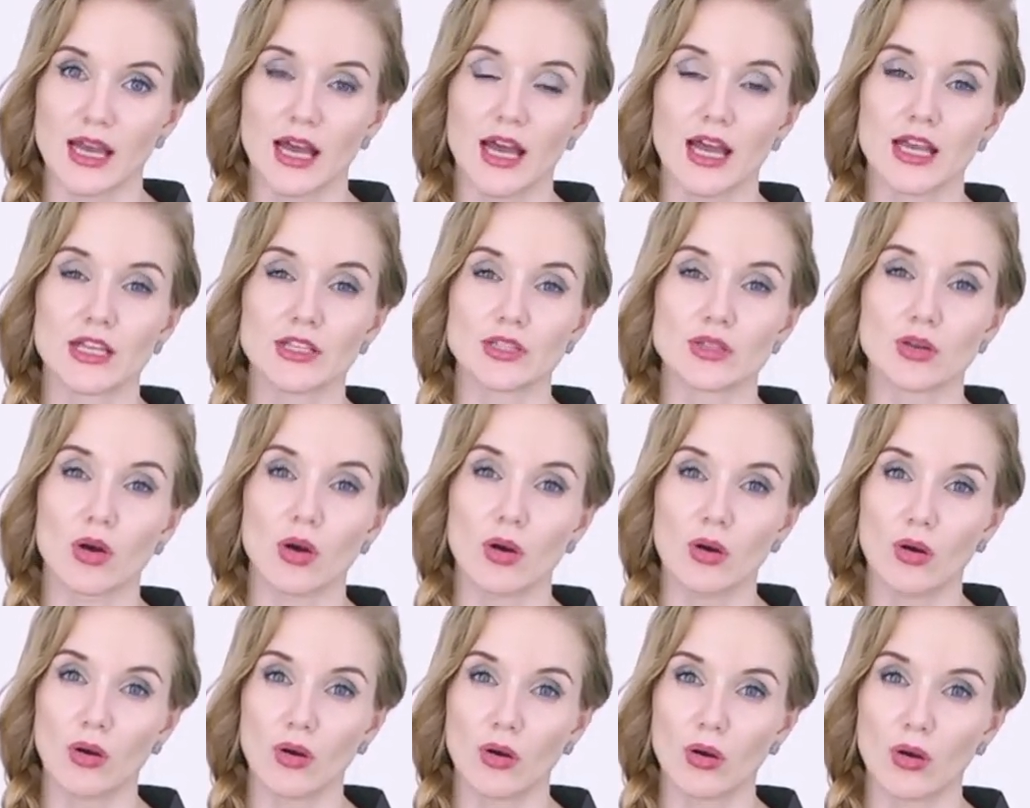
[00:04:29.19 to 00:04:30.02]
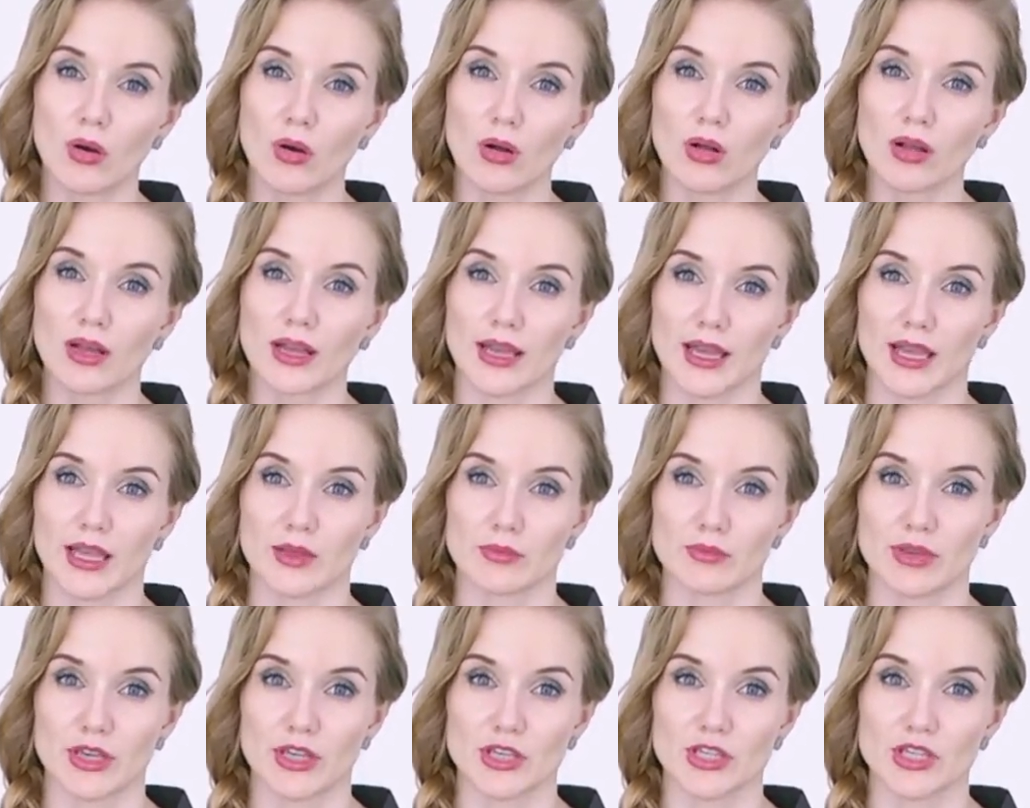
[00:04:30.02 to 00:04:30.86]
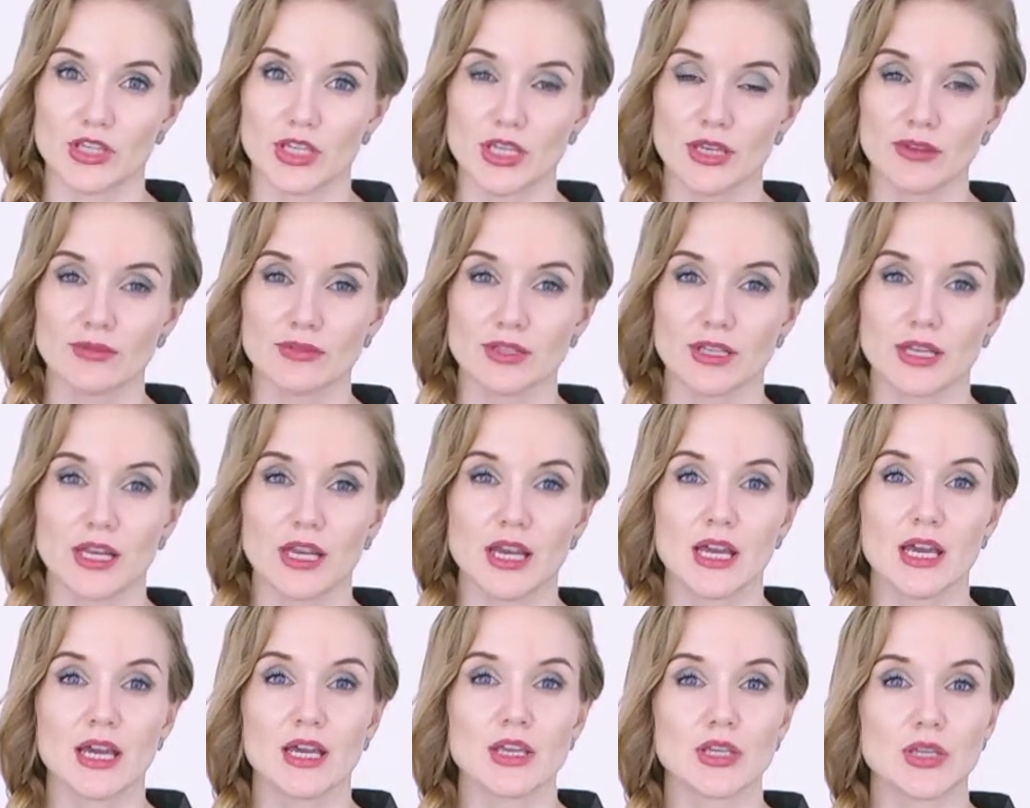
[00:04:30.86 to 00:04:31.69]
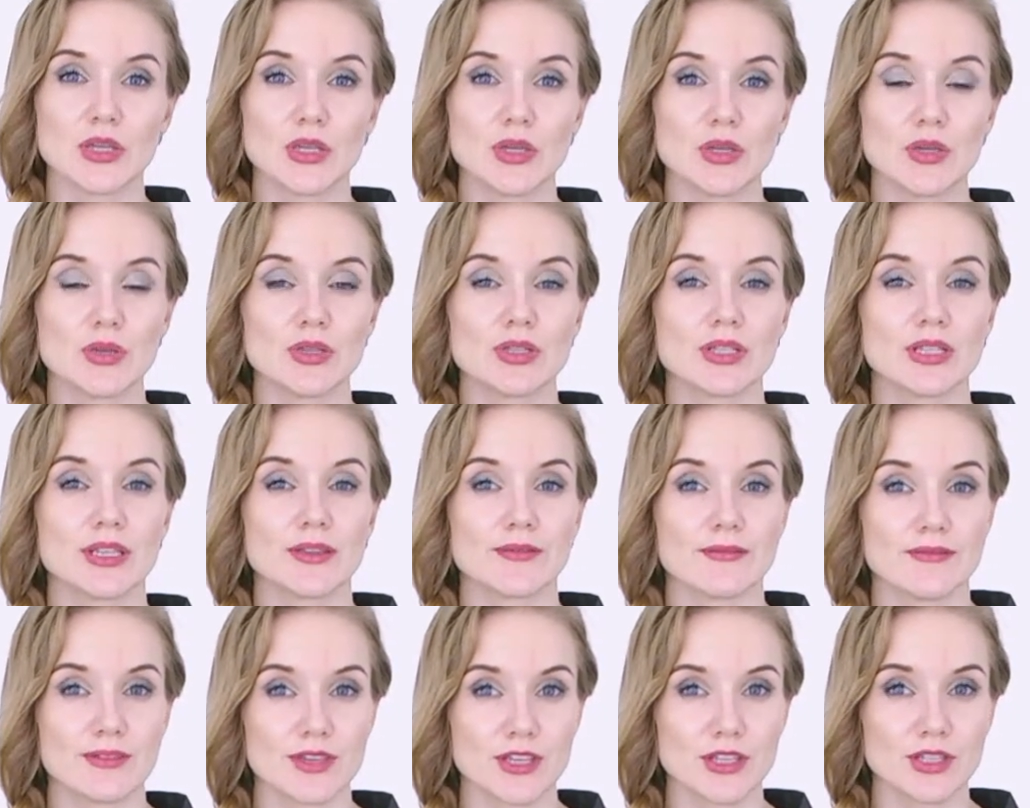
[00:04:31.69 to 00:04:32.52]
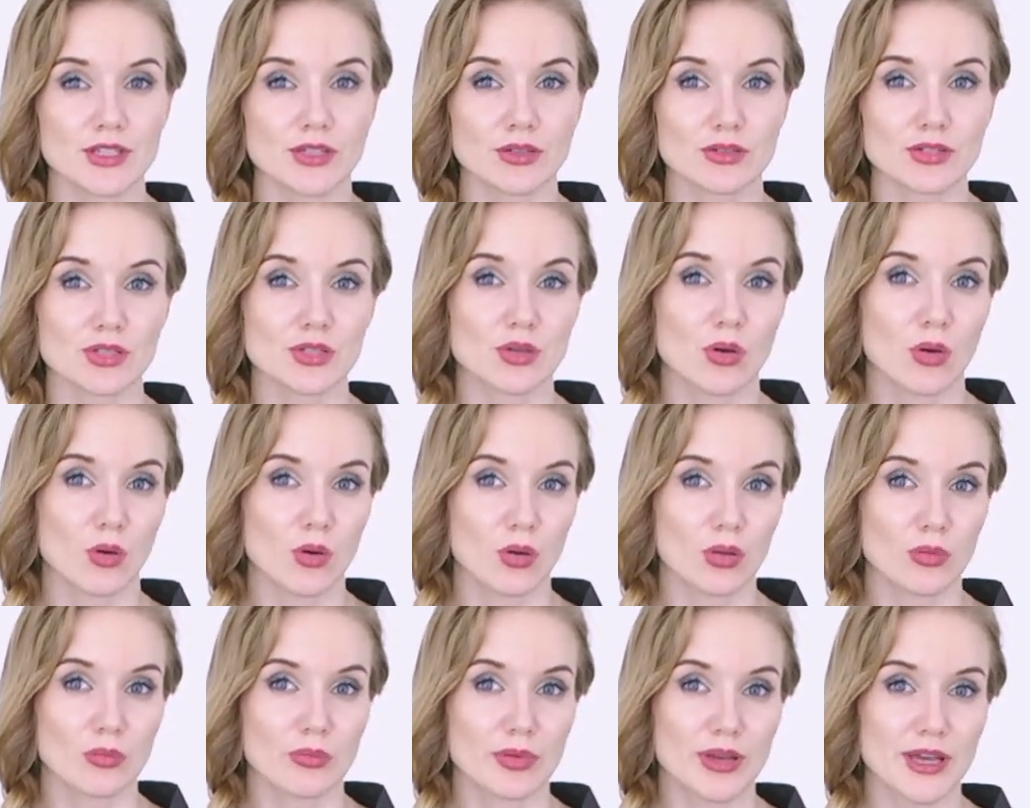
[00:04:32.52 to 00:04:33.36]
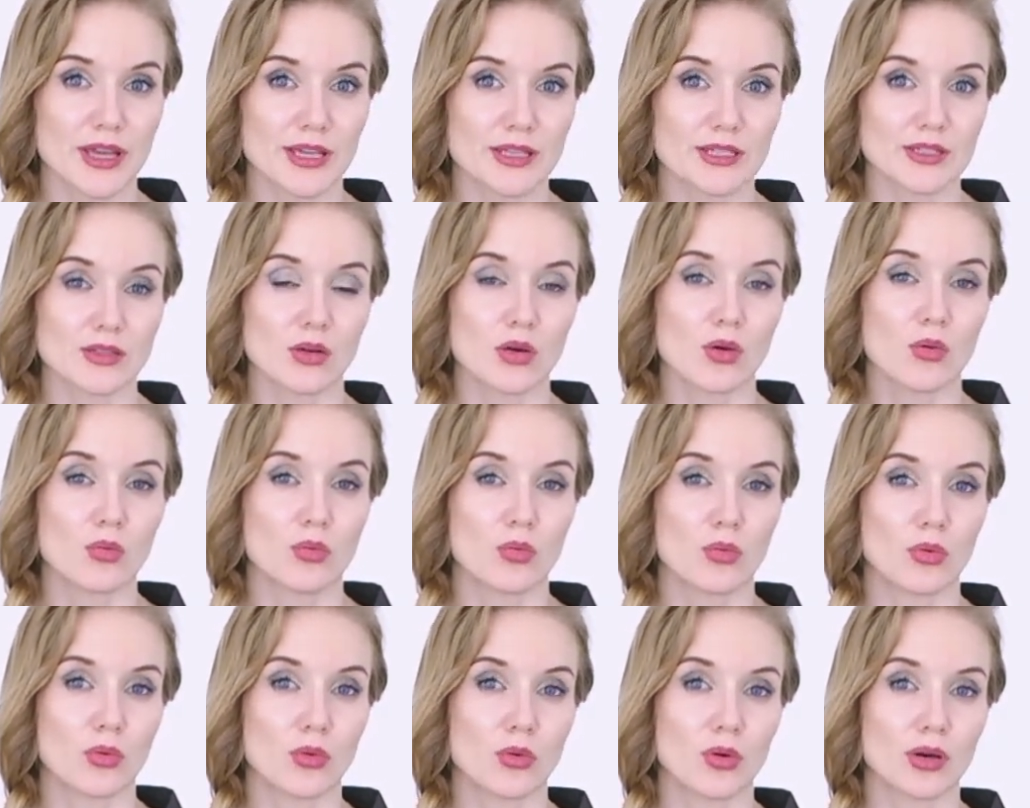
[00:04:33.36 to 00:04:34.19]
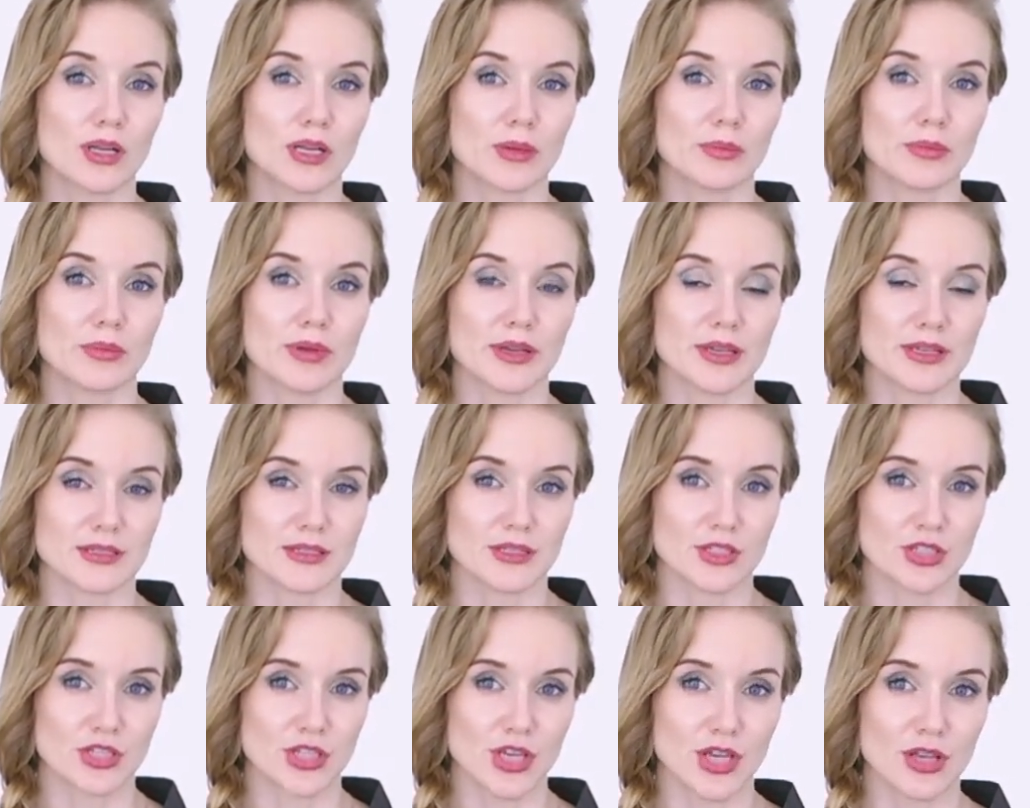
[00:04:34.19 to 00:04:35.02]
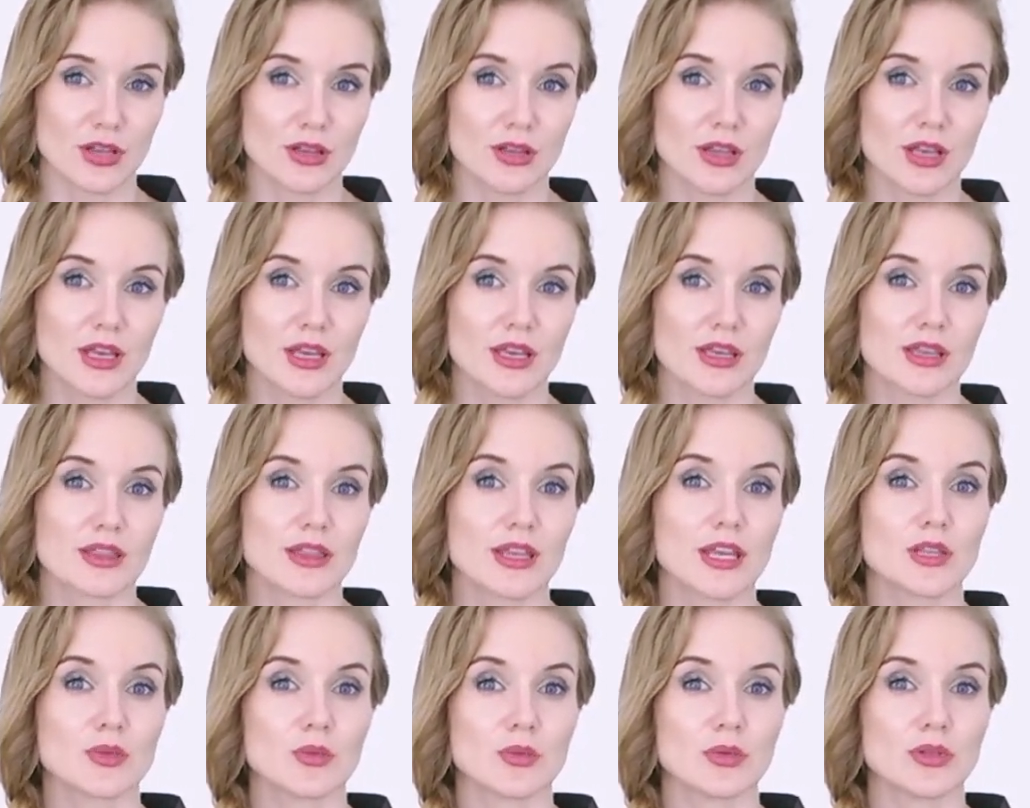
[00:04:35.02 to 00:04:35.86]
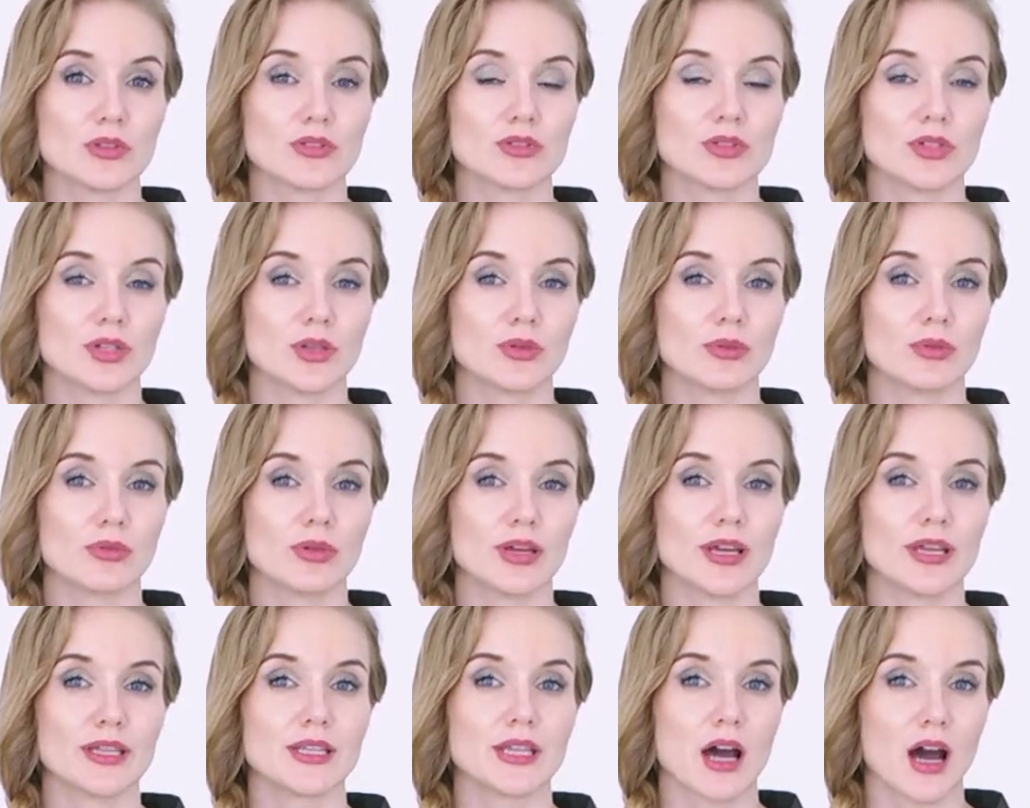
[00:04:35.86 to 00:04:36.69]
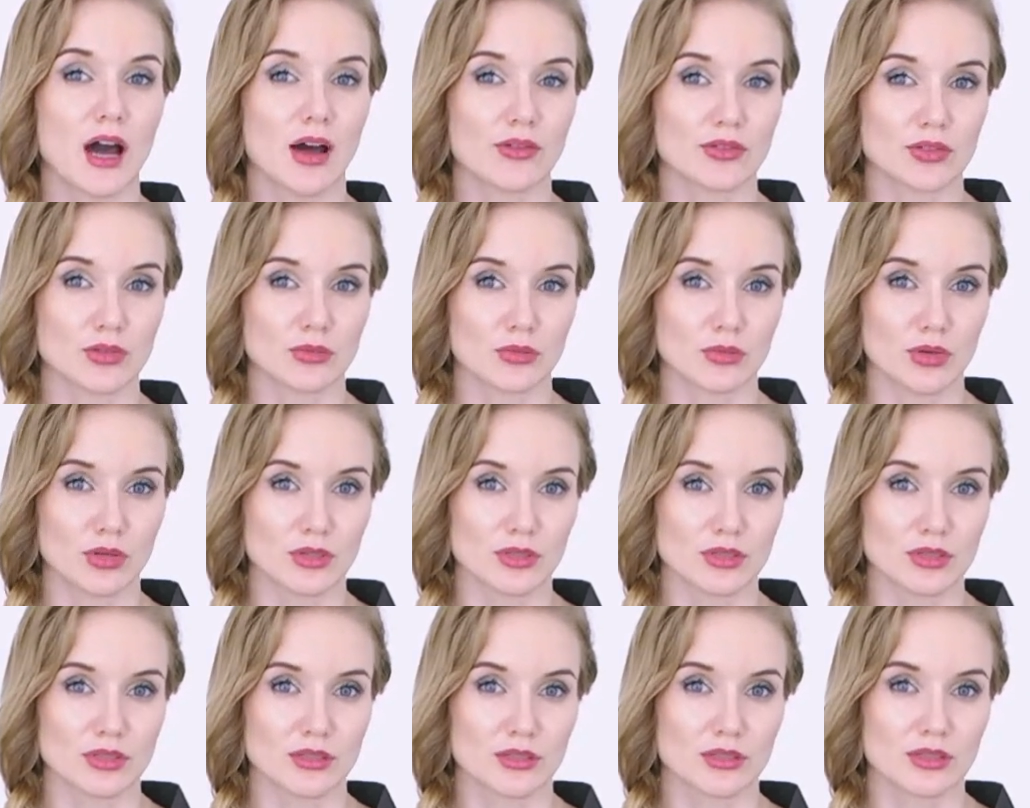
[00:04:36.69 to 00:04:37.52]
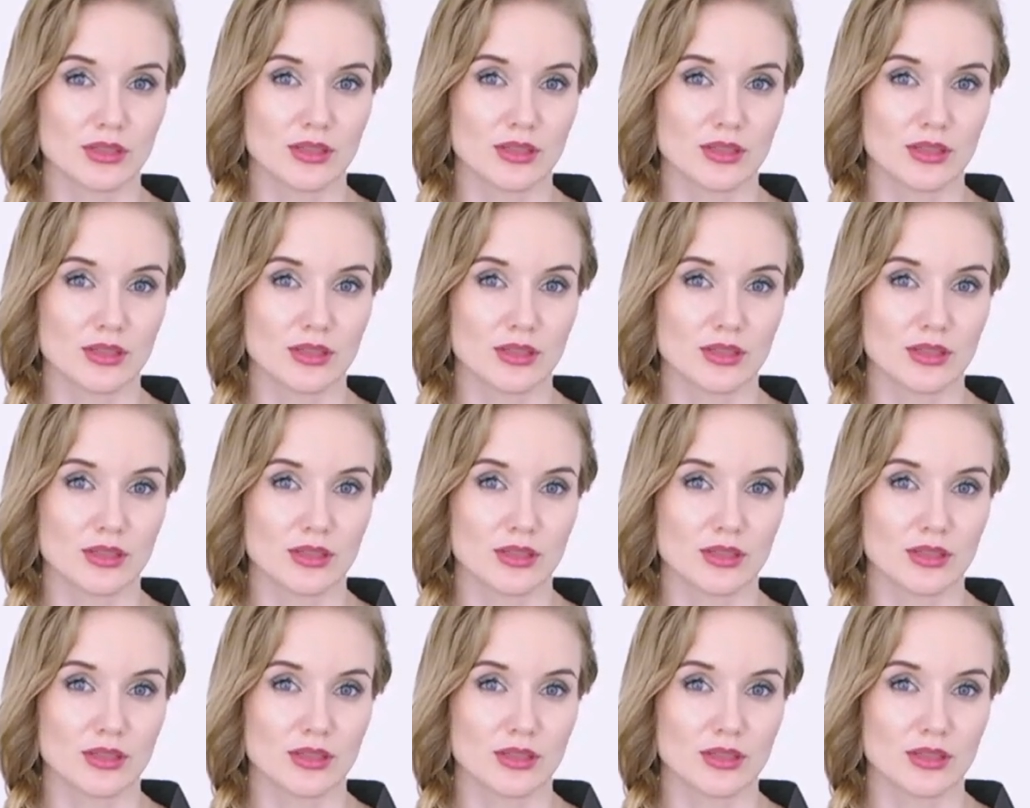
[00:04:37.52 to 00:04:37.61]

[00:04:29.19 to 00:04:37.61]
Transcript: And all can be achieved using a viscous oil-based or water-based gel that will degrade afterwards.